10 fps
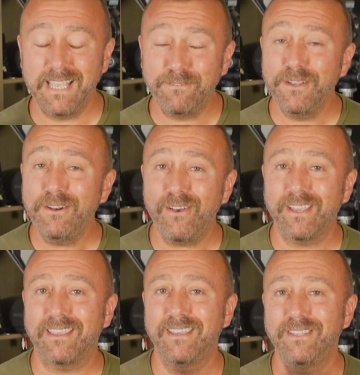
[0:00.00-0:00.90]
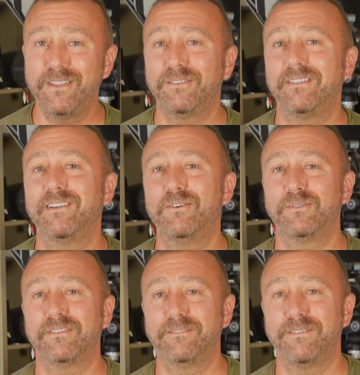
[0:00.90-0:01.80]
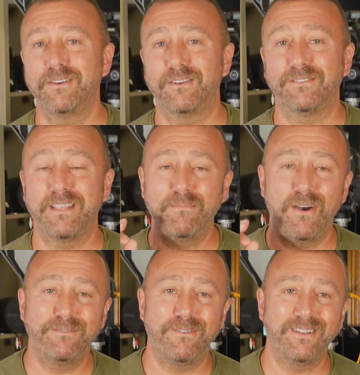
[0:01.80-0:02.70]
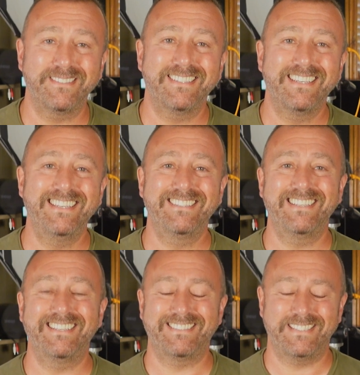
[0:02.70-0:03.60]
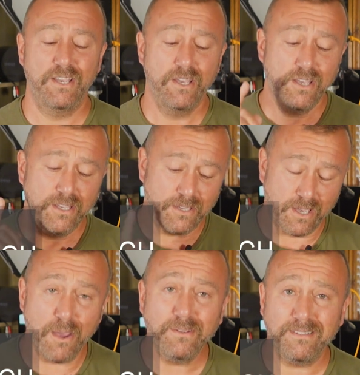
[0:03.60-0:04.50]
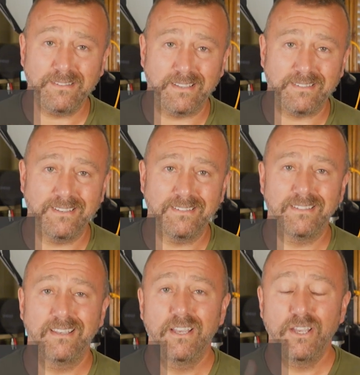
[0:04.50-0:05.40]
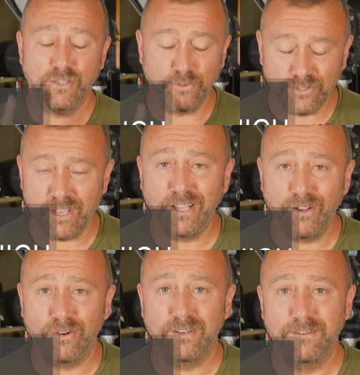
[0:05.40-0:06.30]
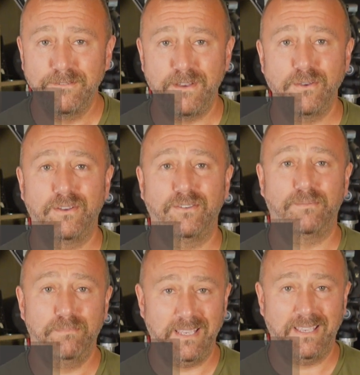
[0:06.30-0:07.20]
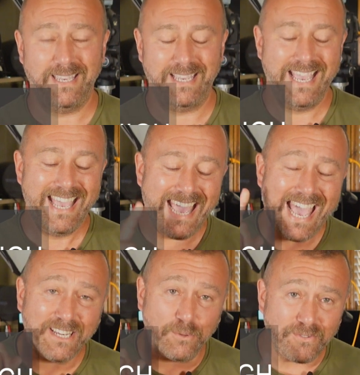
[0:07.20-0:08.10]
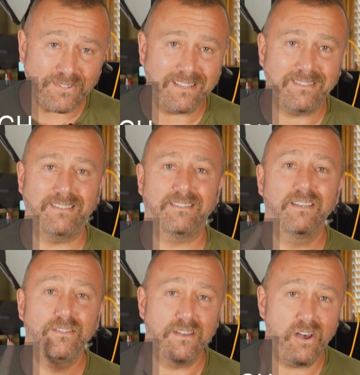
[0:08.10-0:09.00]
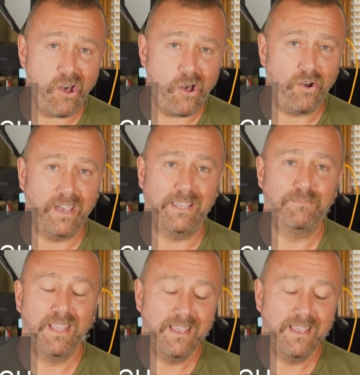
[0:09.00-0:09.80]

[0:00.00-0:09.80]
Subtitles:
If you like using autofocus, then my advice is this. You go into settings, you turn on focus peaking, and you set it to high.